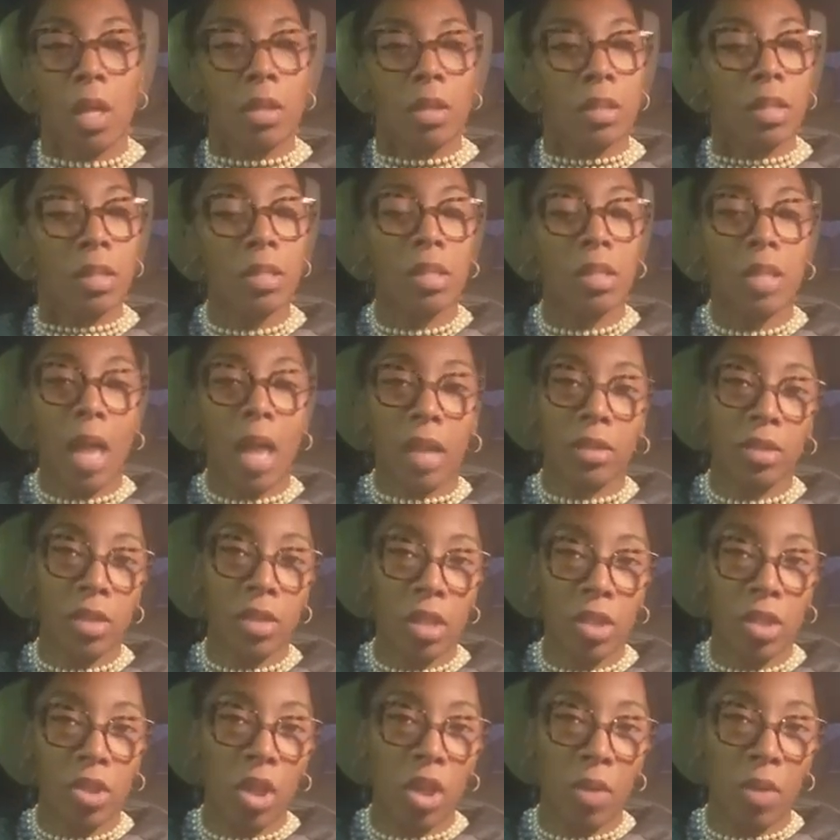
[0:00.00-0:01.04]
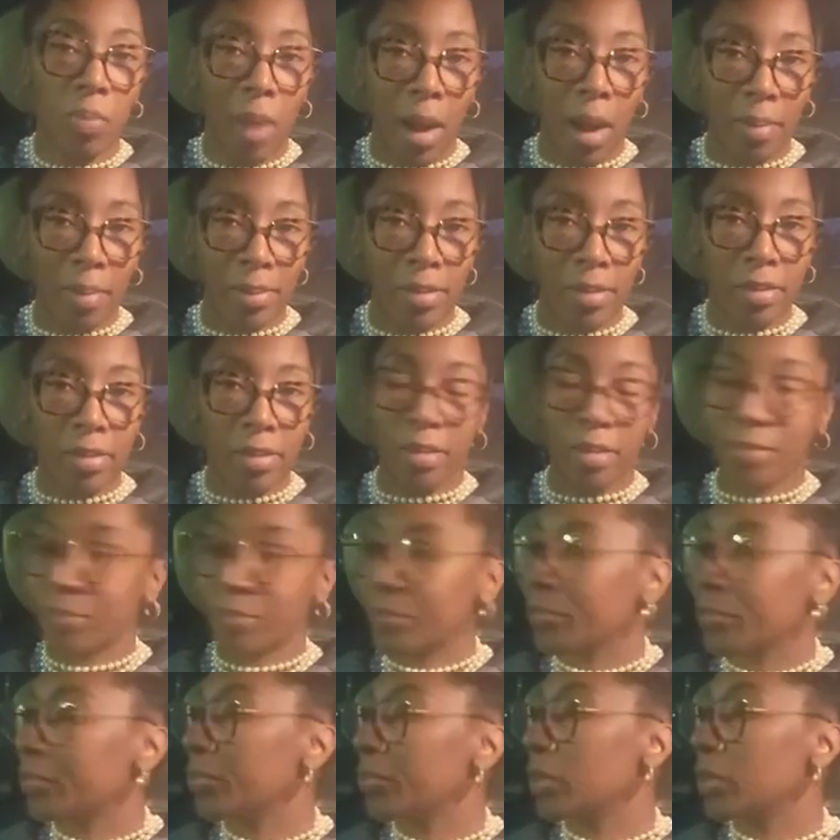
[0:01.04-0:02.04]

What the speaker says: This is Dr. DJ Robinson.